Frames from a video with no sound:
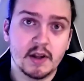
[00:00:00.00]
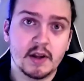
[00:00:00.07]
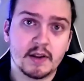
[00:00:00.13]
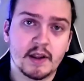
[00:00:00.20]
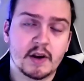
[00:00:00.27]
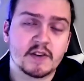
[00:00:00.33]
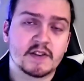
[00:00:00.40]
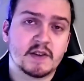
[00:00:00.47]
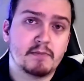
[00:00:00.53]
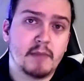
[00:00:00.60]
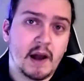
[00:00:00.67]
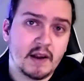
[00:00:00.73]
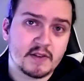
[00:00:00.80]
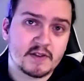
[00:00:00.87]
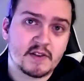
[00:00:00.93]
there are some
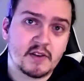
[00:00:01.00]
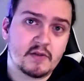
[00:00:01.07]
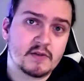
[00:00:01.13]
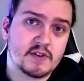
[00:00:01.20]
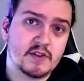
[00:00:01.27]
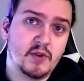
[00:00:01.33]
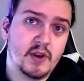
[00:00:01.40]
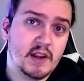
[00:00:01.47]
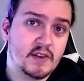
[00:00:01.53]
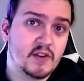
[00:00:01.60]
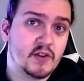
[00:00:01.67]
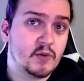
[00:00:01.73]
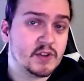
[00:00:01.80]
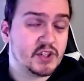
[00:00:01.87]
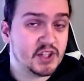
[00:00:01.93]
milestones you need
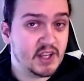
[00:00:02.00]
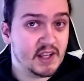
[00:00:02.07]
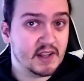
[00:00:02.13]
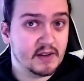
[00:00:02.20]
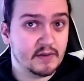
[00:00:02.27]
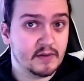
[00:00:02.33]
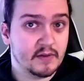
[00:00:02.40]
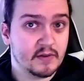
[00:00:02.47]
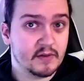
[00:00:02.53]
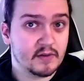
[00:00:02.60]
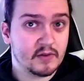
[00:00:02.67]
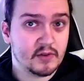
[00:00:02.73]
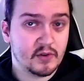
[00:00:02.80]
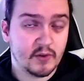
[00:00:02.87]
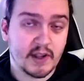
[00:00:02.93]
to achieve
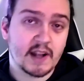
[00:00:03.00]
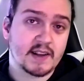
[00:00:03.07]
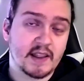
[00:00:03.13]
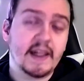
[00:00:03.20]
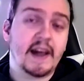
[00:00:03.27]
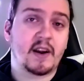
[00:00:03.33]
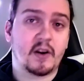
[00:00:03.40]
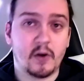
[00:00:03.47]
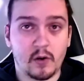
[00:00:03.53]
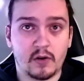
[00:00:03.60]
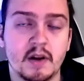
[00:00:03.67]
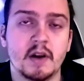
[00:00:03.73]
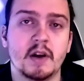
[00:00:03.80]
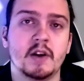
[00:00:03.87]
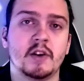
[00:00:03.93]
to get to that goal.
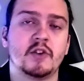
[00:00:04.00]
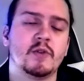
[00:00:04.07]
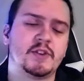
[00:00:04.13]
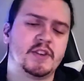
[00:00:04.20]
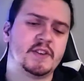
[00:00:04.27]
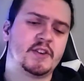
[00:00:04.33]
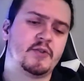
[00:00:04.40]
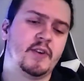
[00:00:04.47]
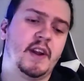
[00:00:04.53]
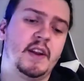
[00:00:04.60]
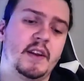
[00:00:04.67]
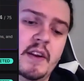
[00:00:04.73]
Twitch has created